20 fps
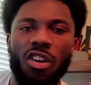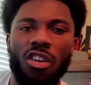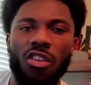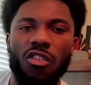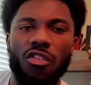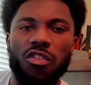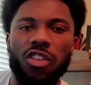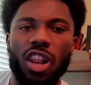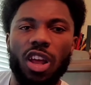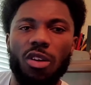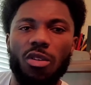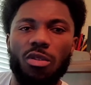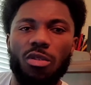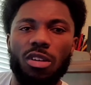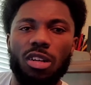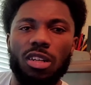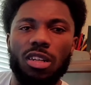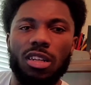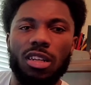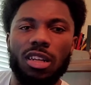
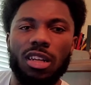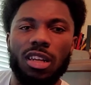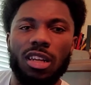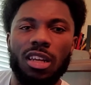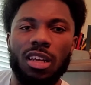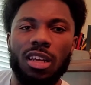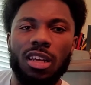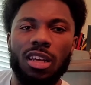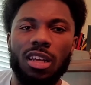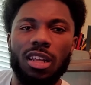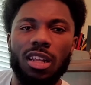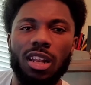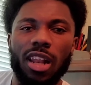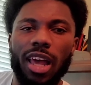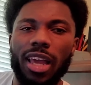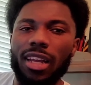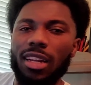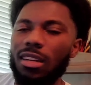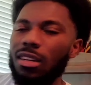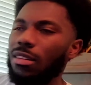float.
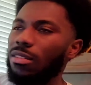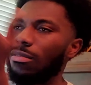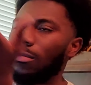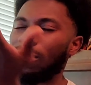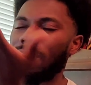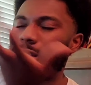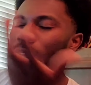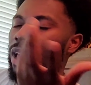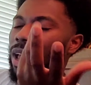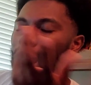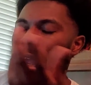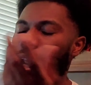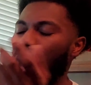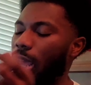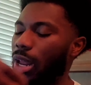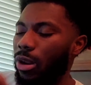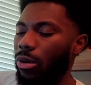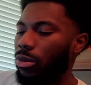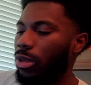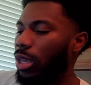Like,
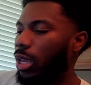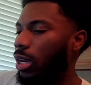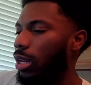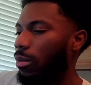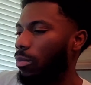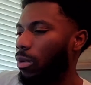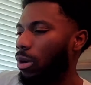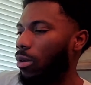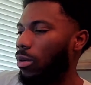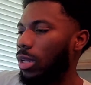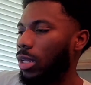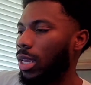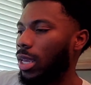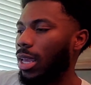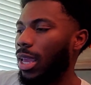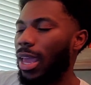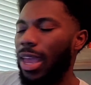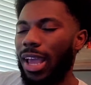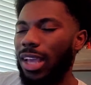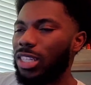I, I don't get it, bro.
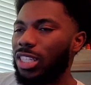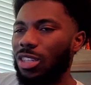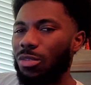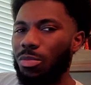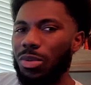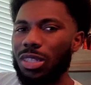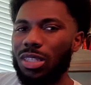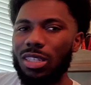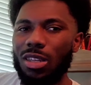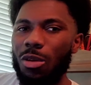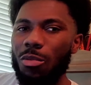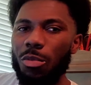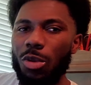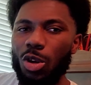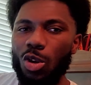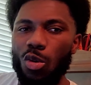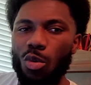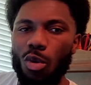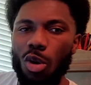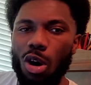It, has to be something
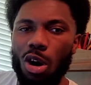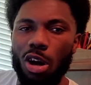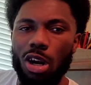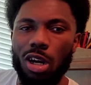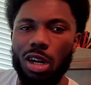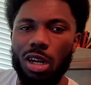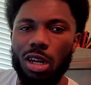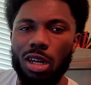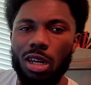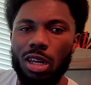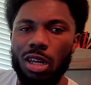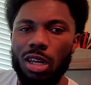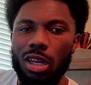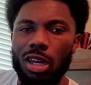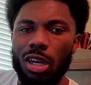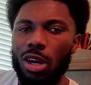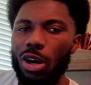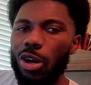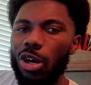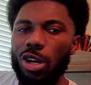in the water
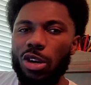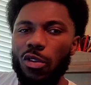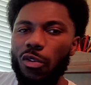or in